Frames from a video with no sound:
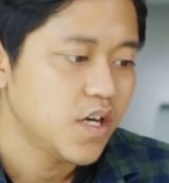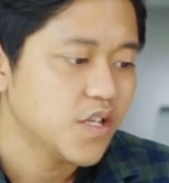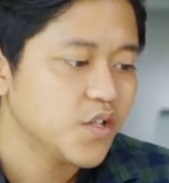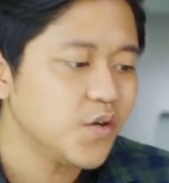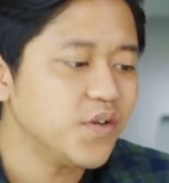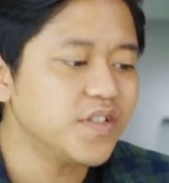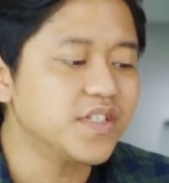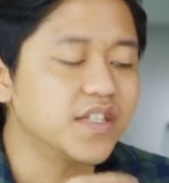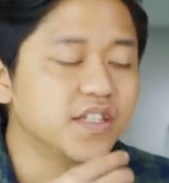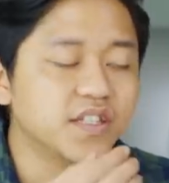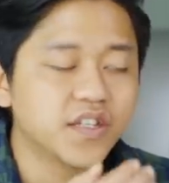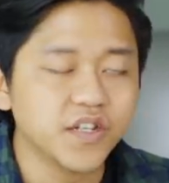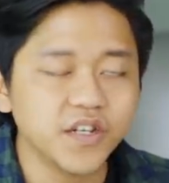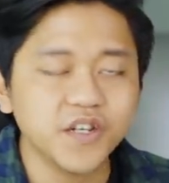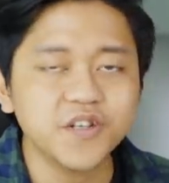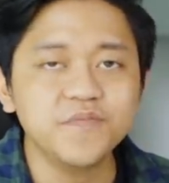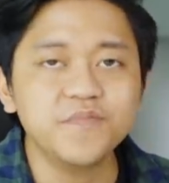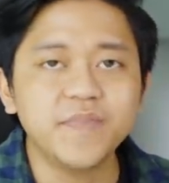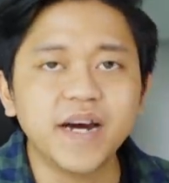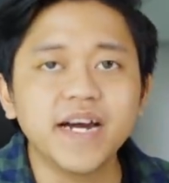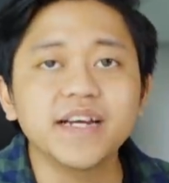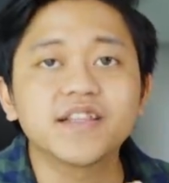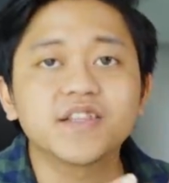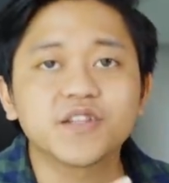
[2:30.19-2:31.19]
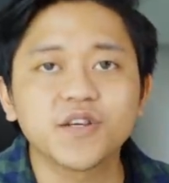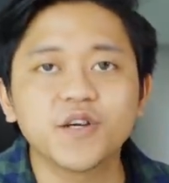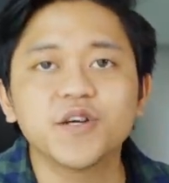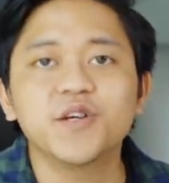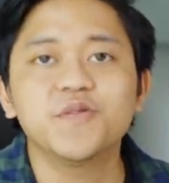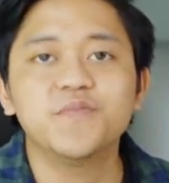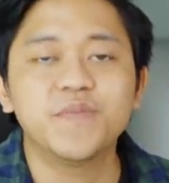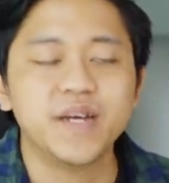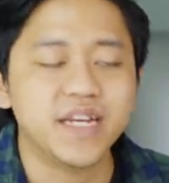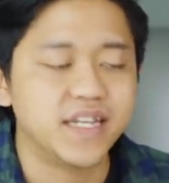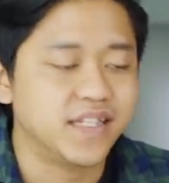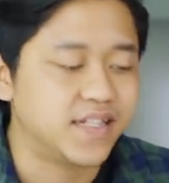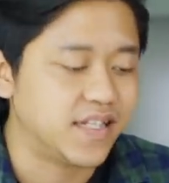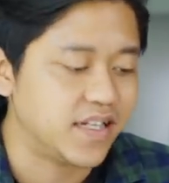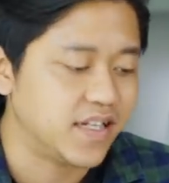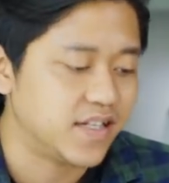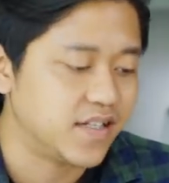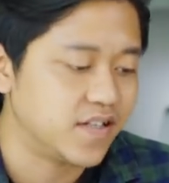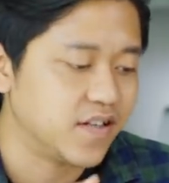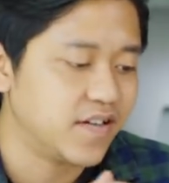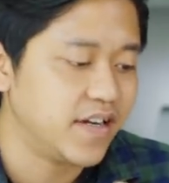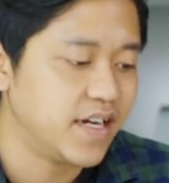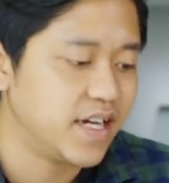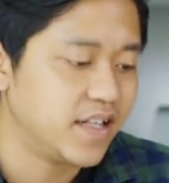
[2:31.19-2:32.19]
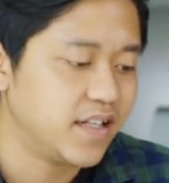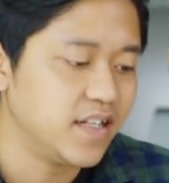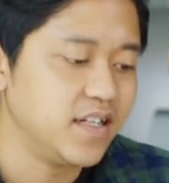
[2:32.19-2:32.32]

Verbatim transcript: So it's a turn-by-turn -turn basis, alright?